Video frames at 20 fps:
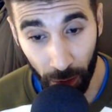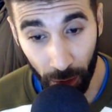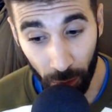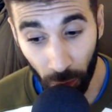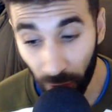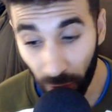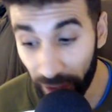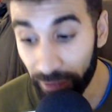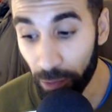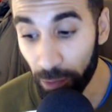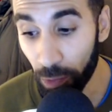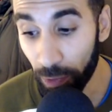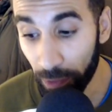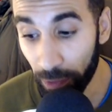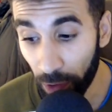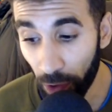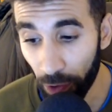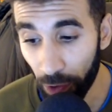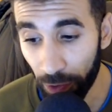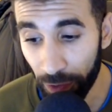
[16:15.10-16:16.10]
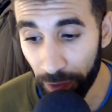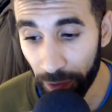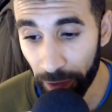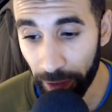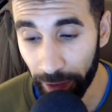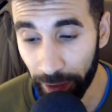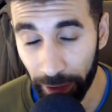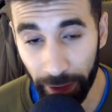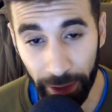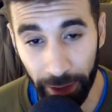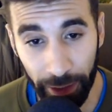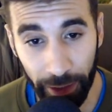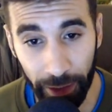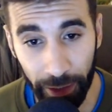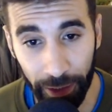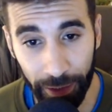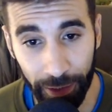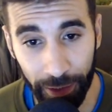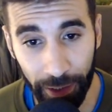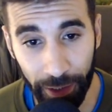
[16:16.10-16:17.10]
what level we're on, uh,
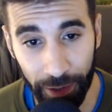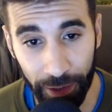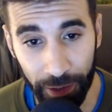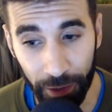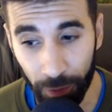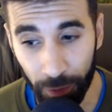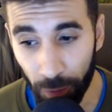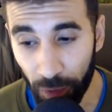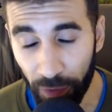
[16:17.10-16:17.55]
I think